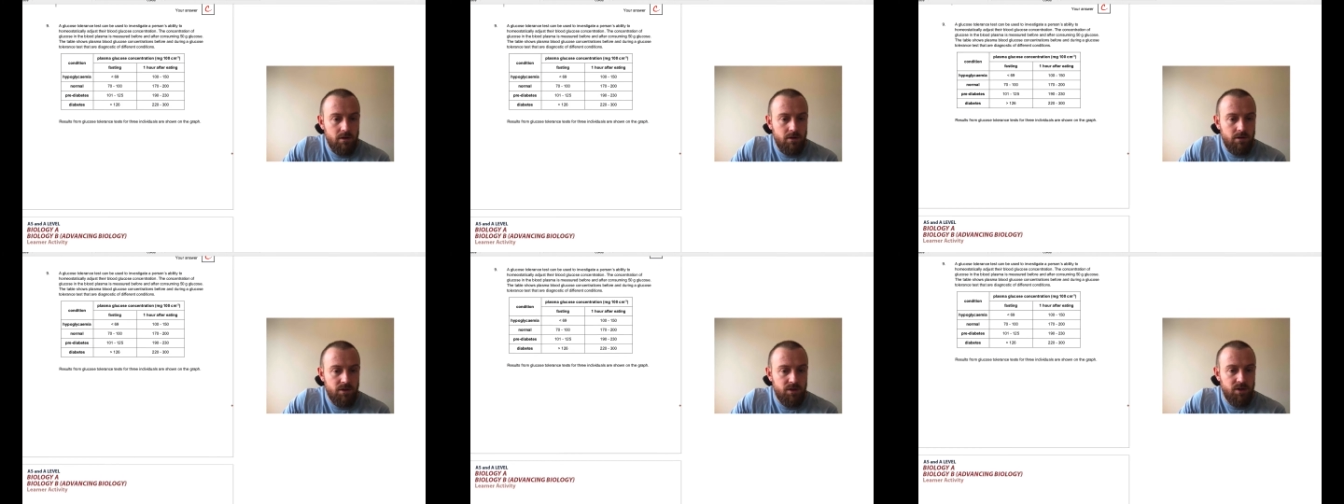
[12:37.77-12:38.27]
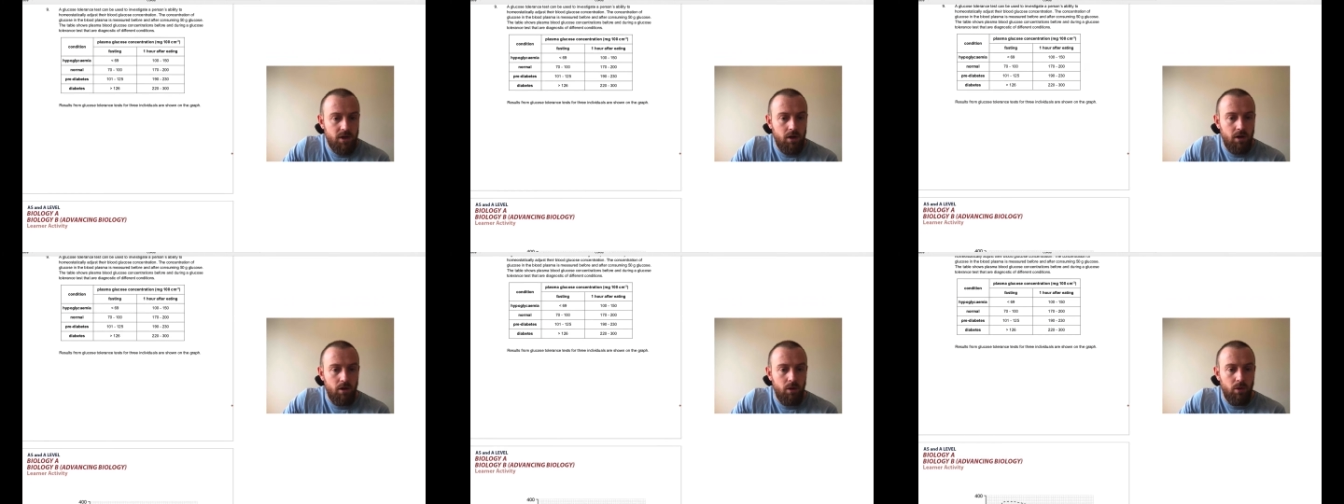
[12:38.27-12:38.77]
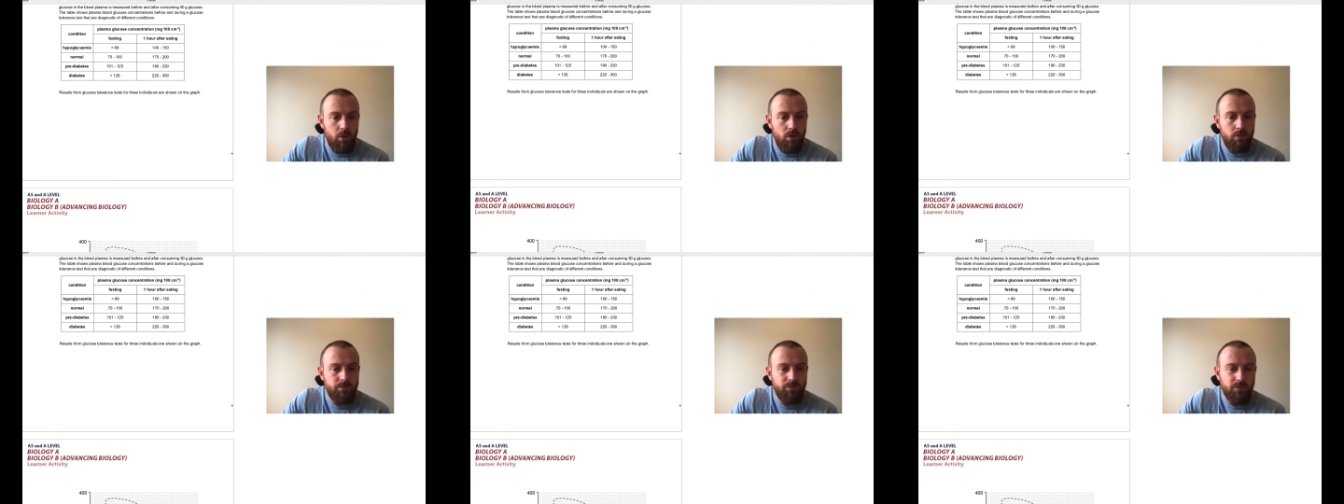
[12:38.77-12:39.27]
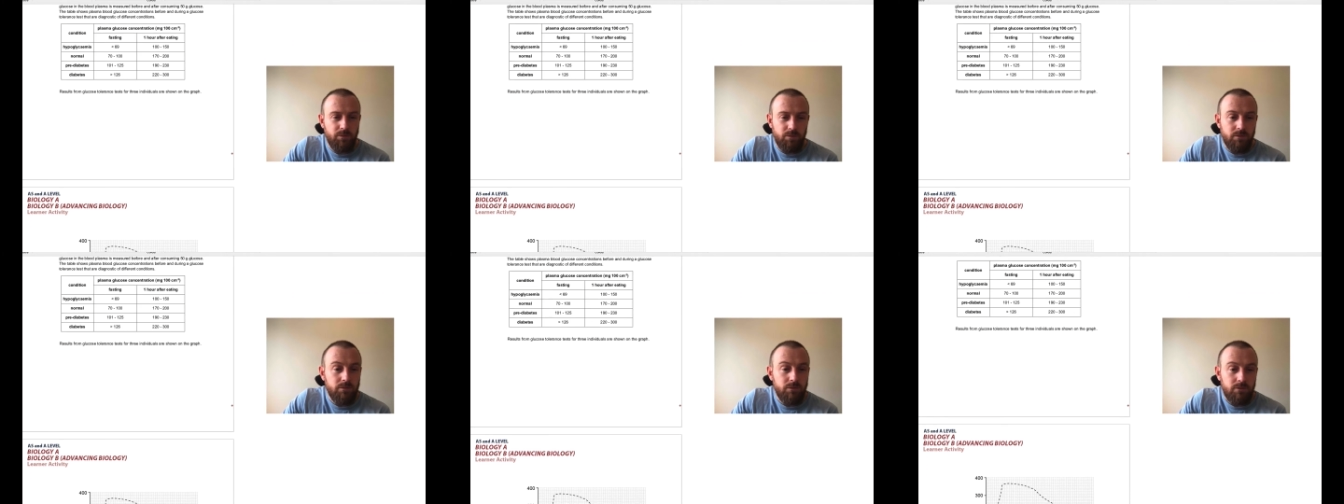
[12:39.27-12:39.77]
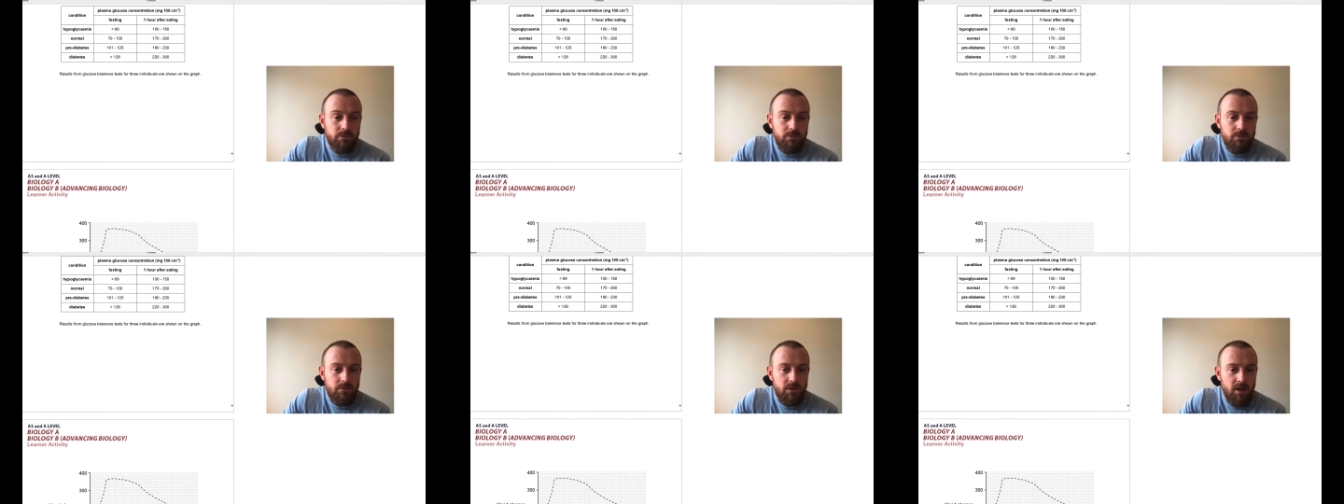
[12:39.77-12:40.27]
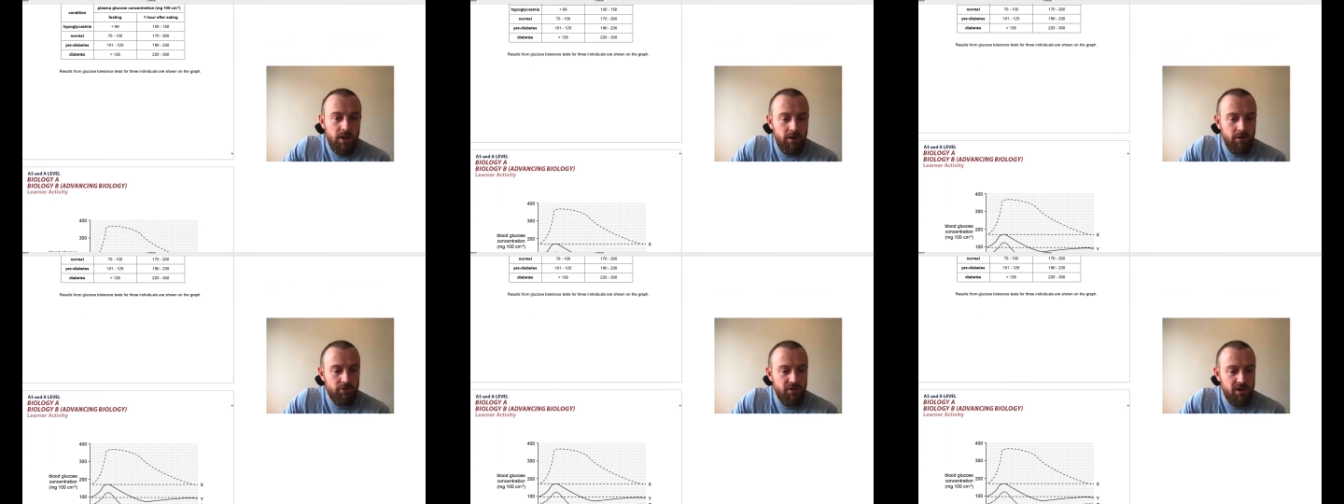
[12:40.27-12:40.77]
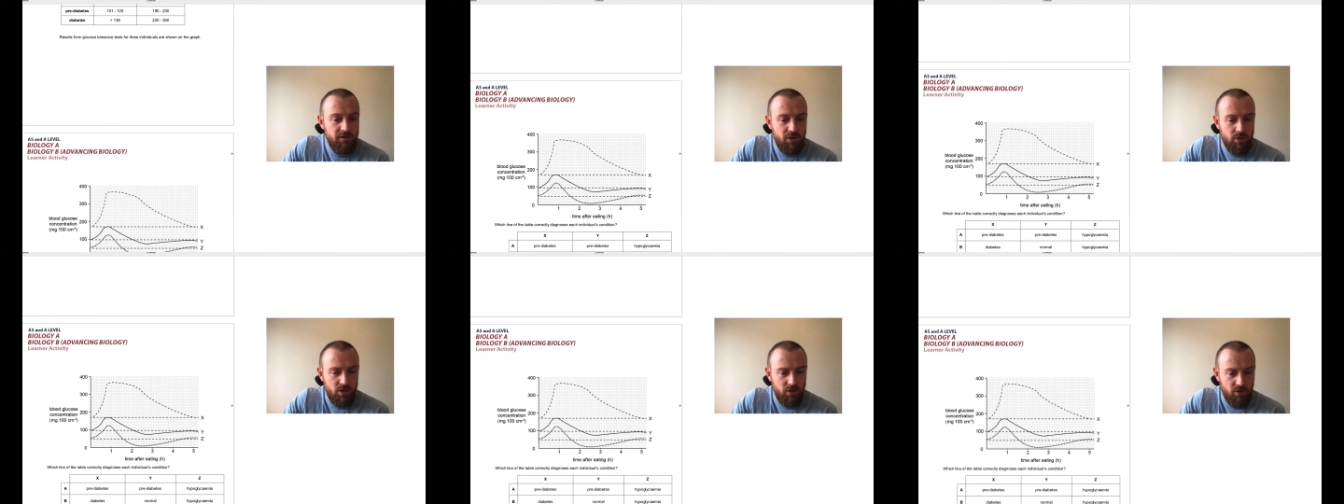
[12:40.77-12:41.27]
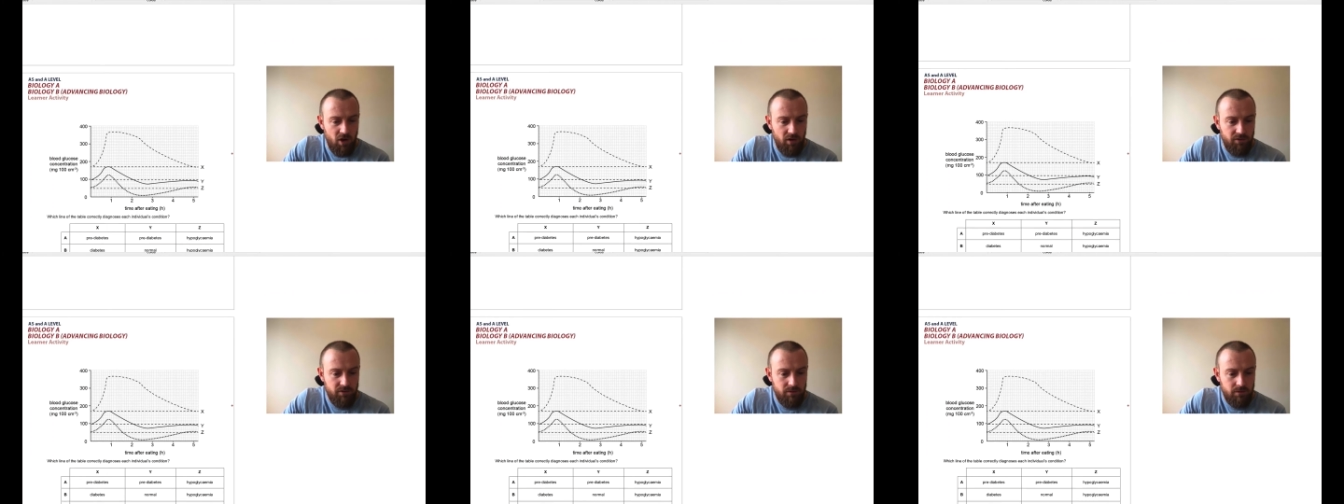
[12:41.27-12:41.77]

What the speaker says: So here are 3 individuals on the graph.